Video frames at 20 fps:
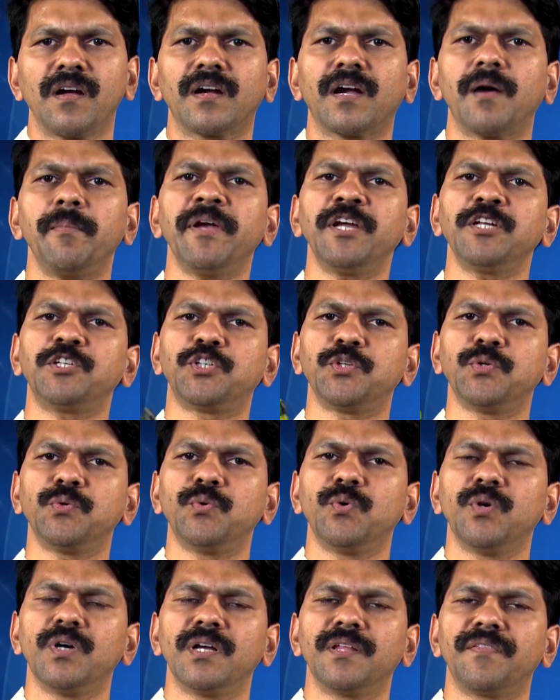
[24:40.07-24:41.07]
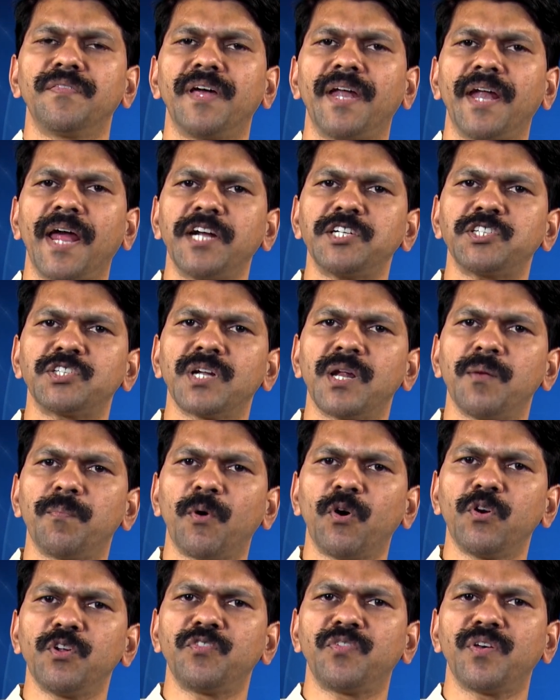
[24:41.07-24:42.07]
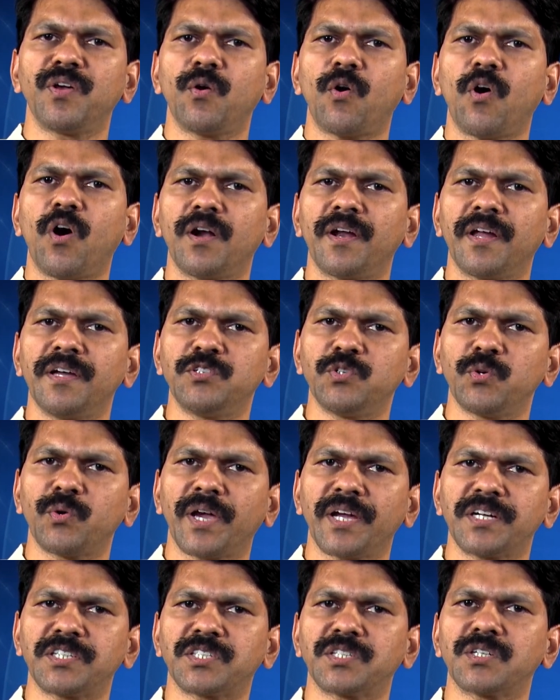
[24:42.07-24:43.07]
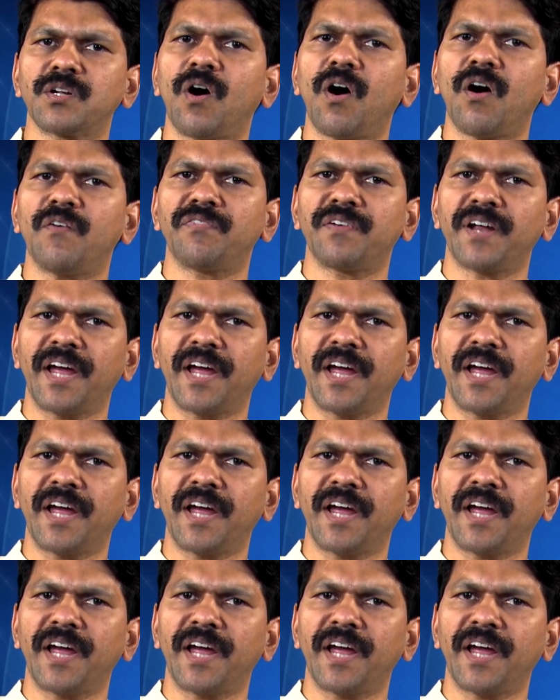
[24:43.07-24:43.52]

Coming to the National Policy on Education of